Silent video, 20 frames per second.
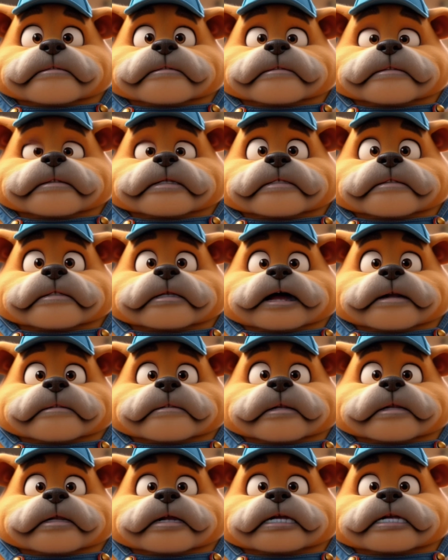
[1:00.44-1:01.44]
The
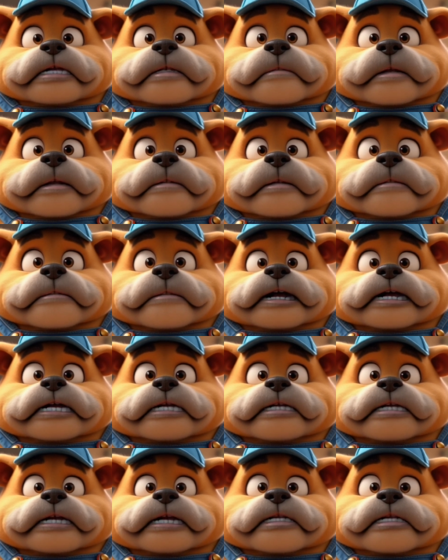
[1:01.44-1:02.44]
flapper is the rubber
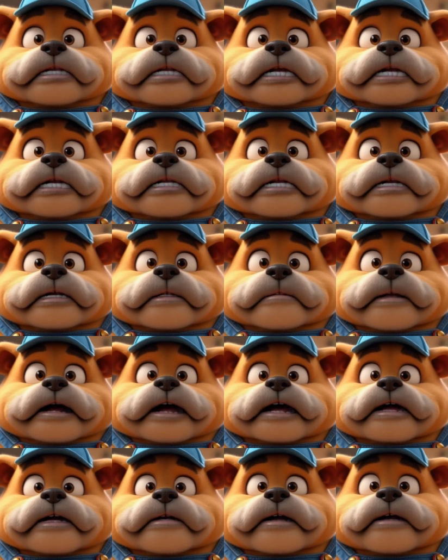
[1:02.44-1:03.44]
piece that sits at the
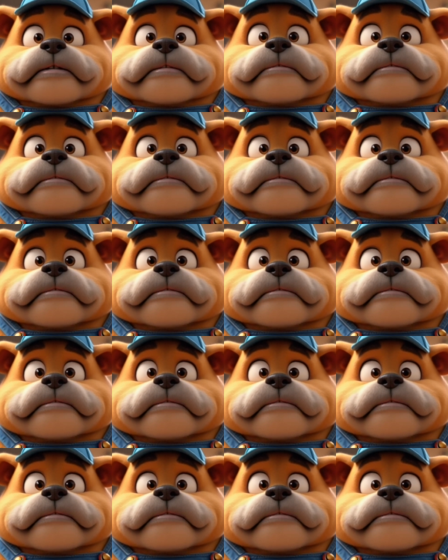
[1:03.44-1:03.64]
bottom.